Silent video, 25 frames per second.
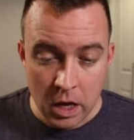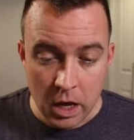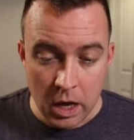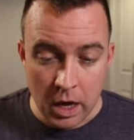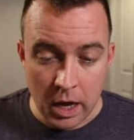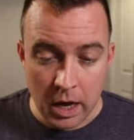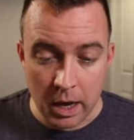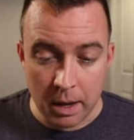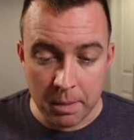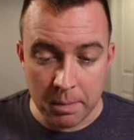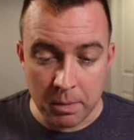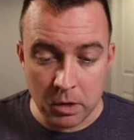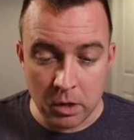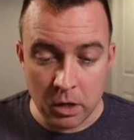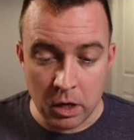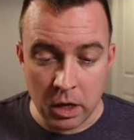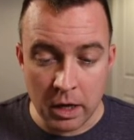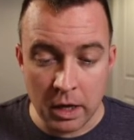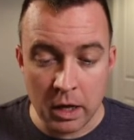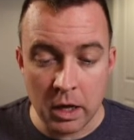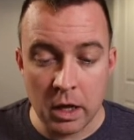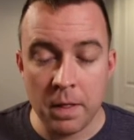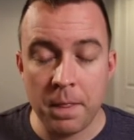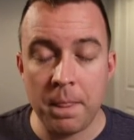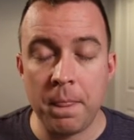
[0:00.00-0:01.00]
Um,
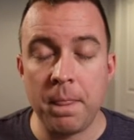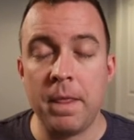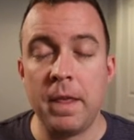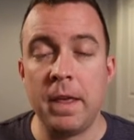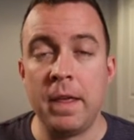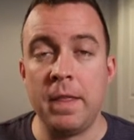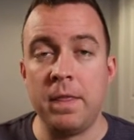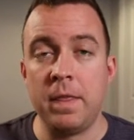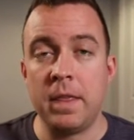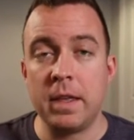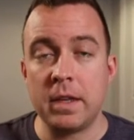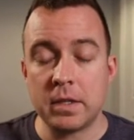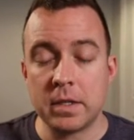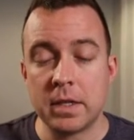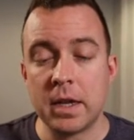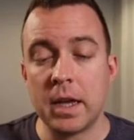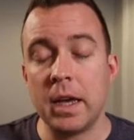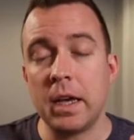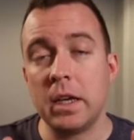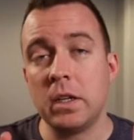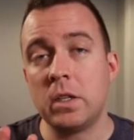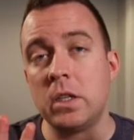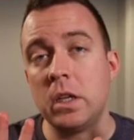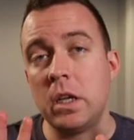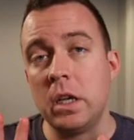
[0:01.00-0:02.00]
in this
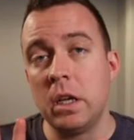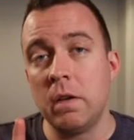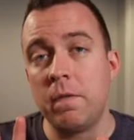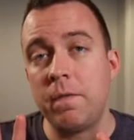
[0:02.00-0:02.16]
case,